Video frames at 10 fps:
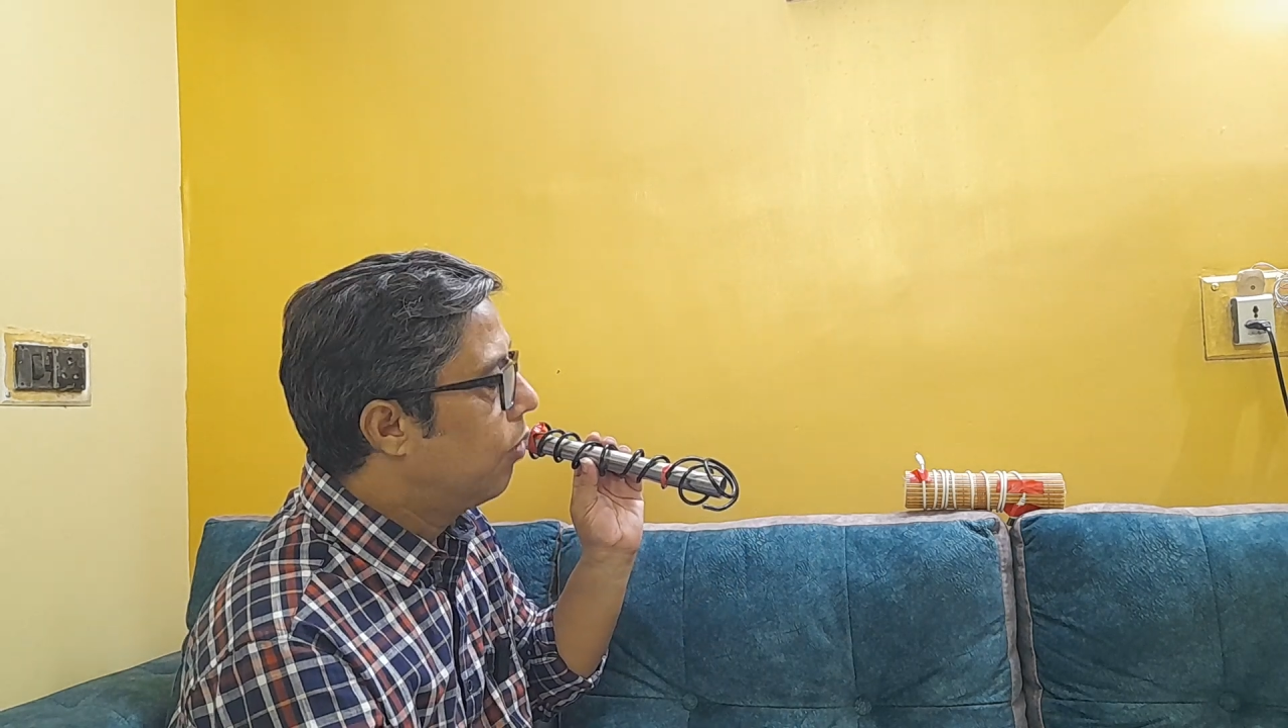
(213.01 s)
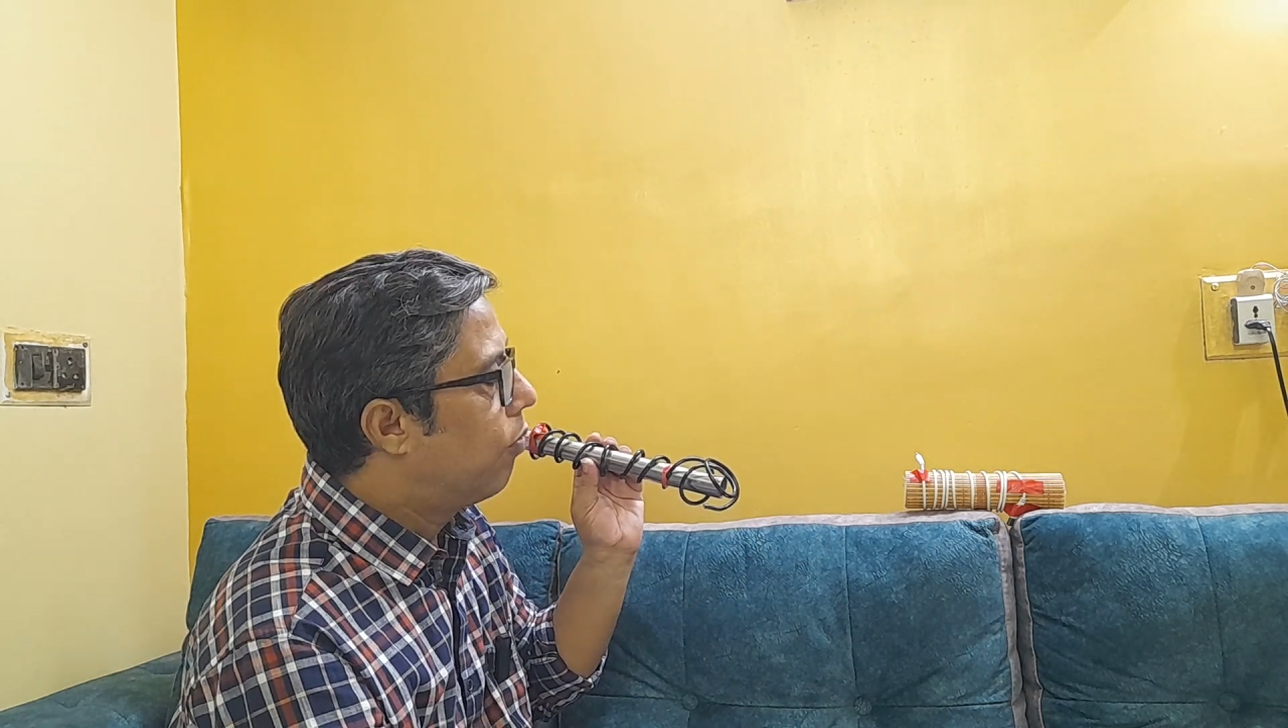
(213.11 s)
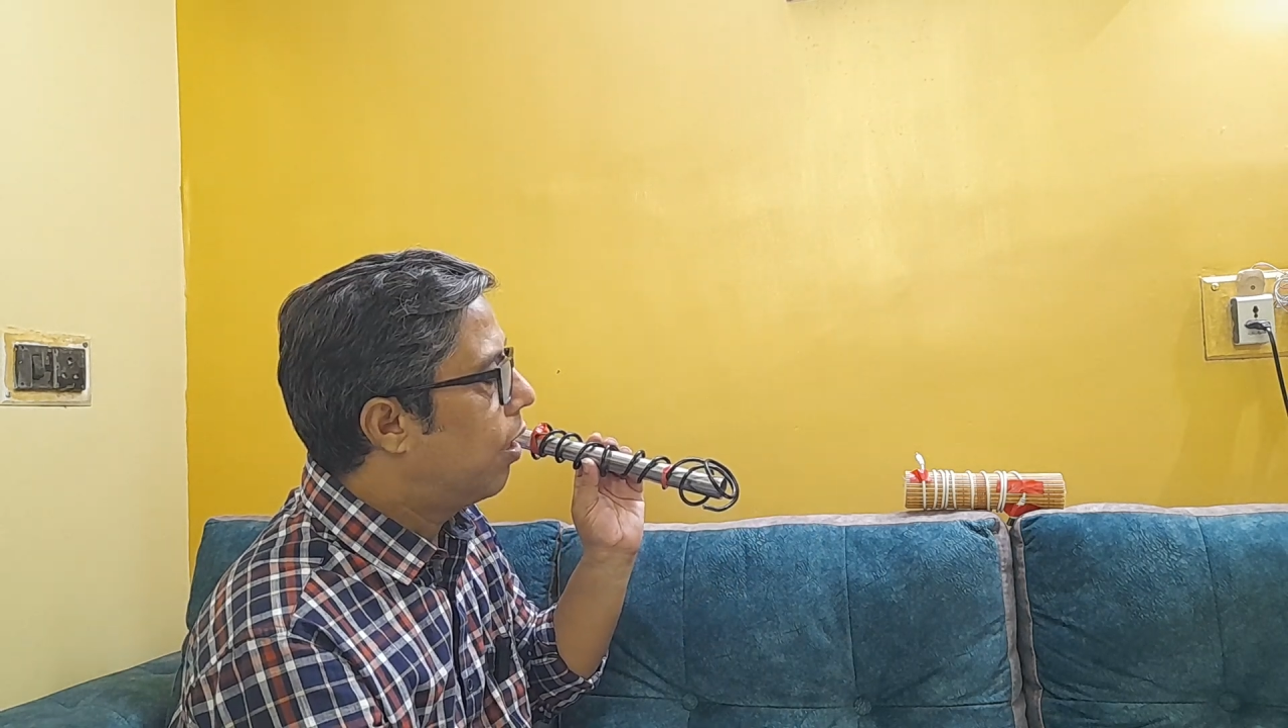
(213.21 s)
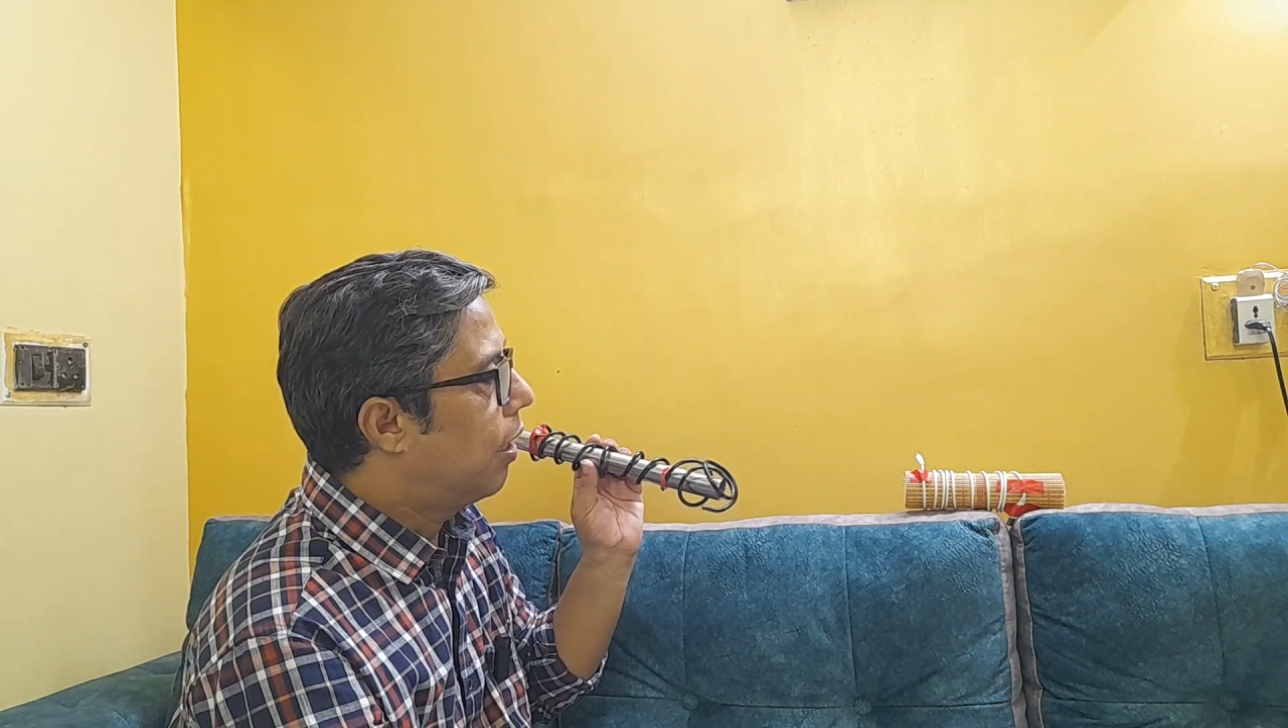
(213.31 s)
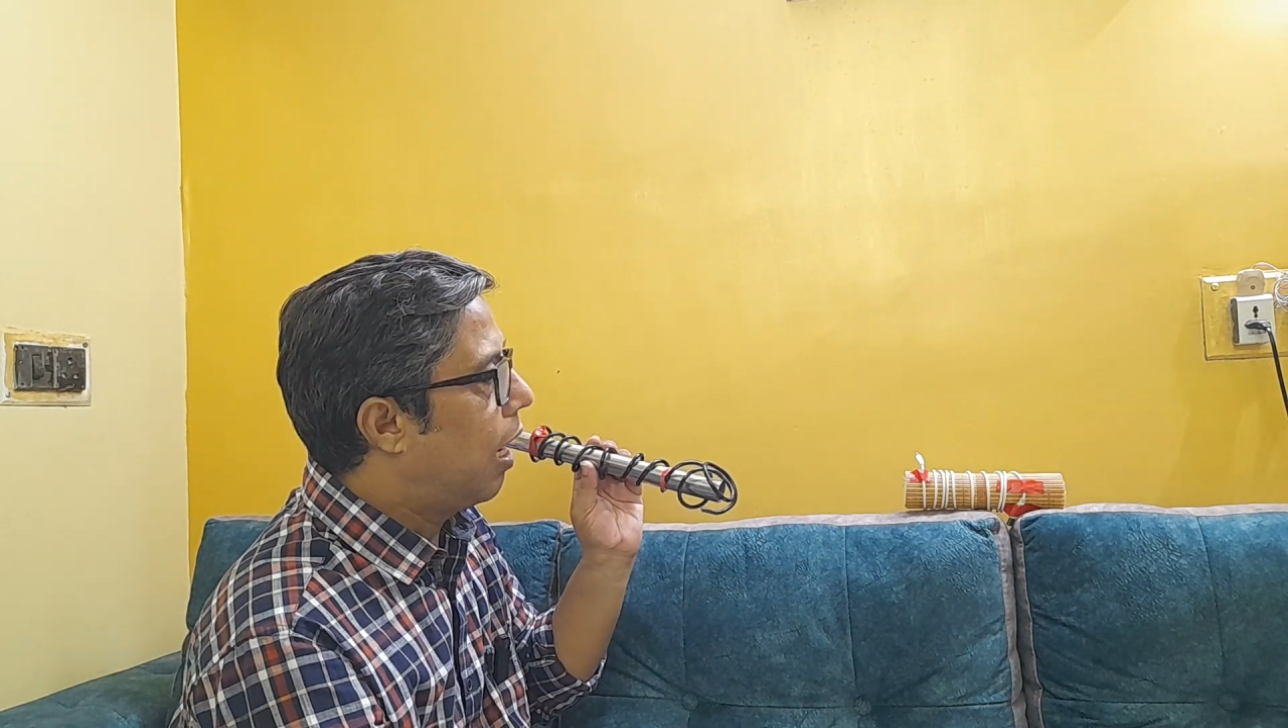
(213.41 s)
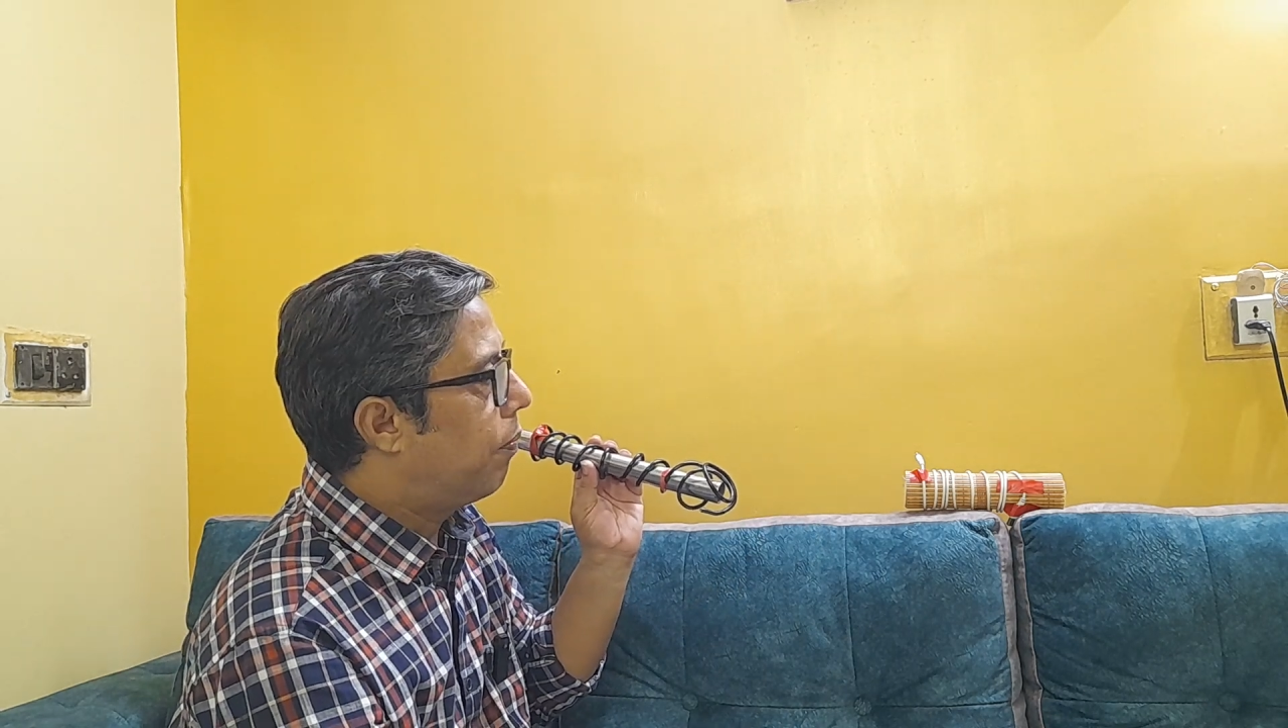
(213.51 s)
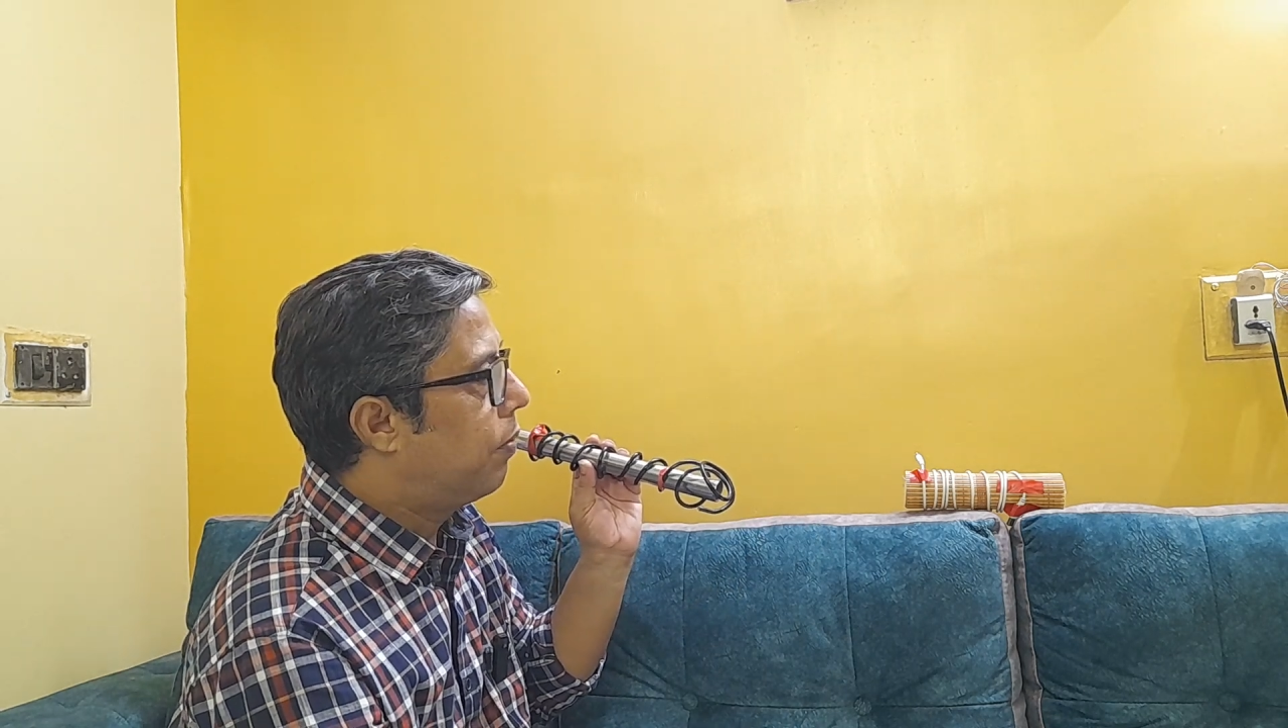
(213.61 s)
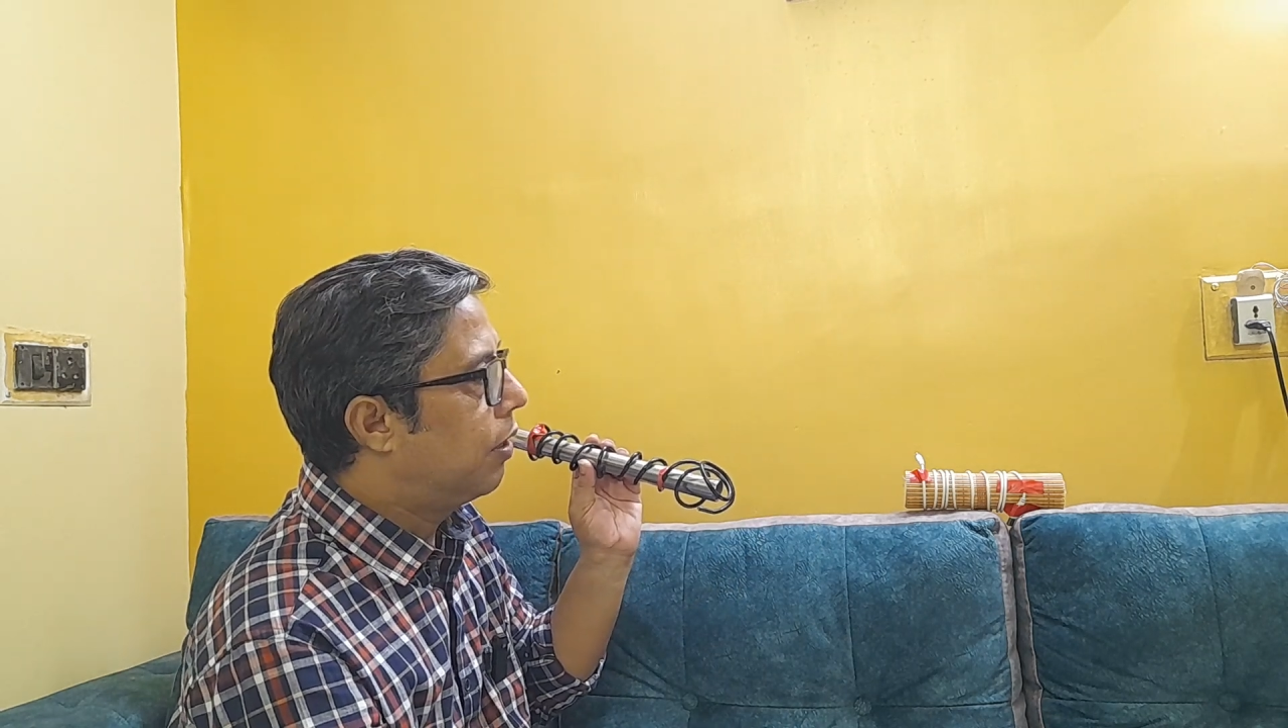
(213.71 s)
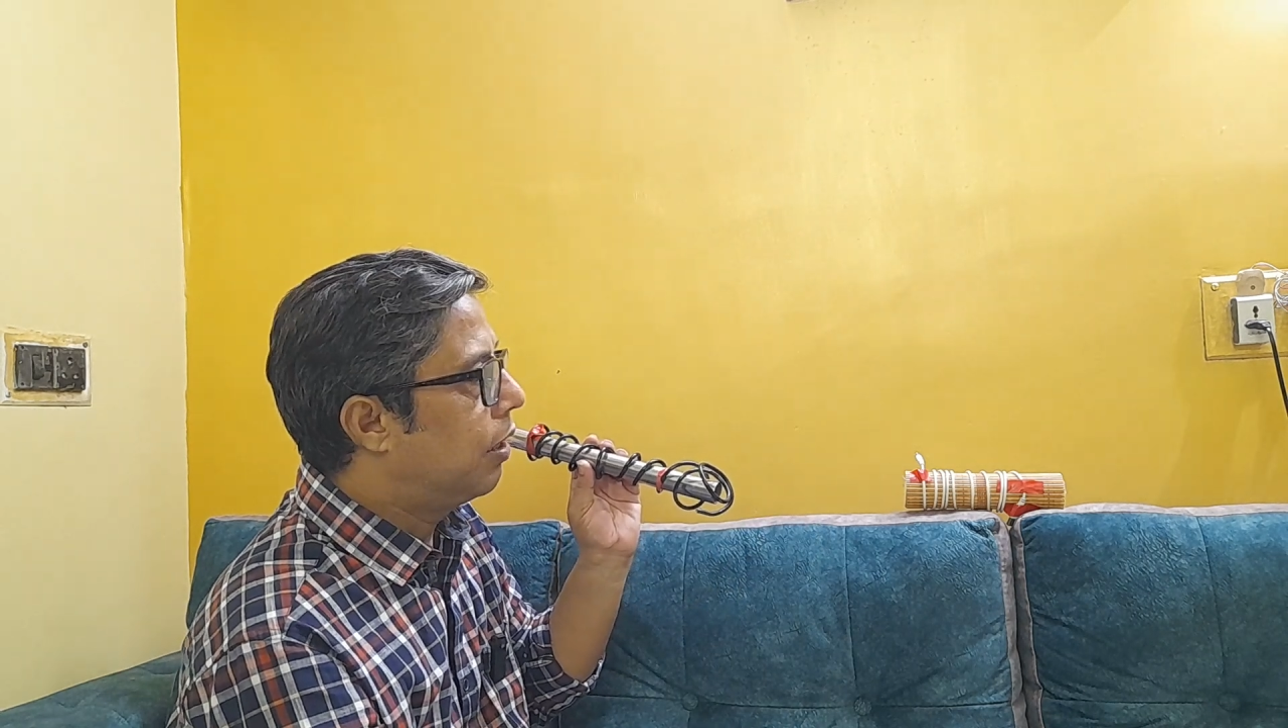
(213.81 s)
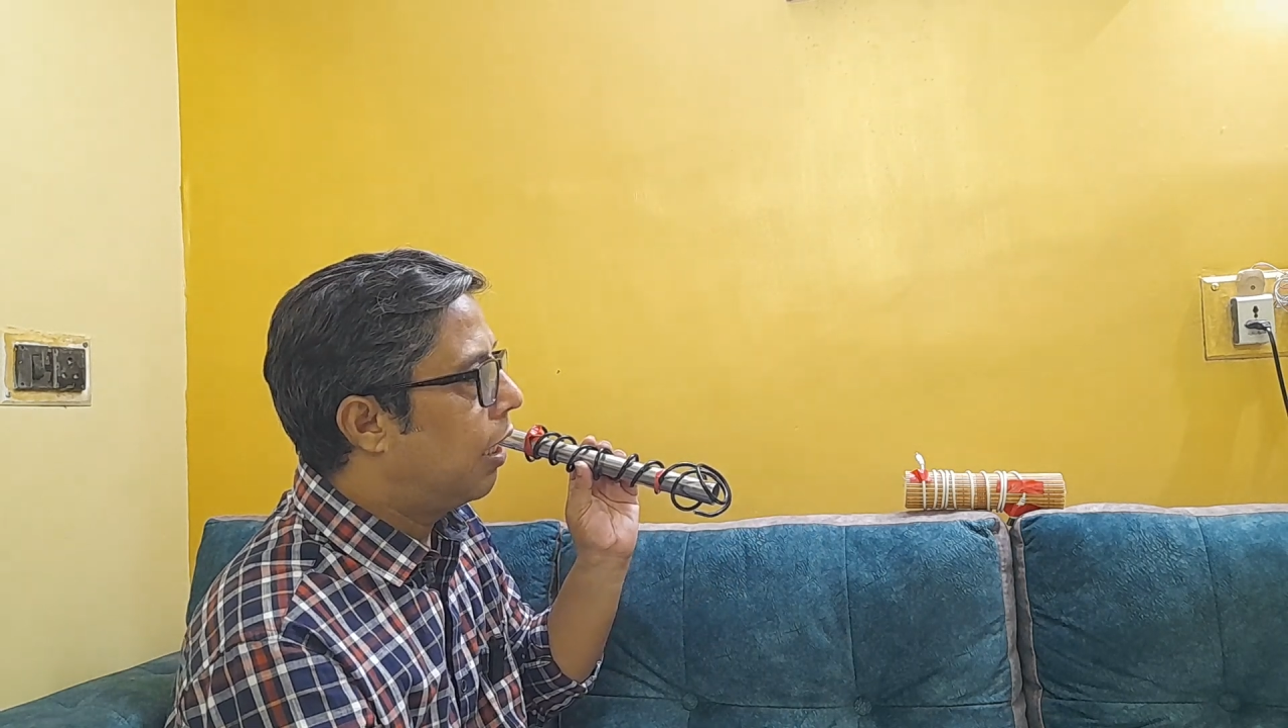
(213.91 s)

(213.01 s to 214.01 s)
what happened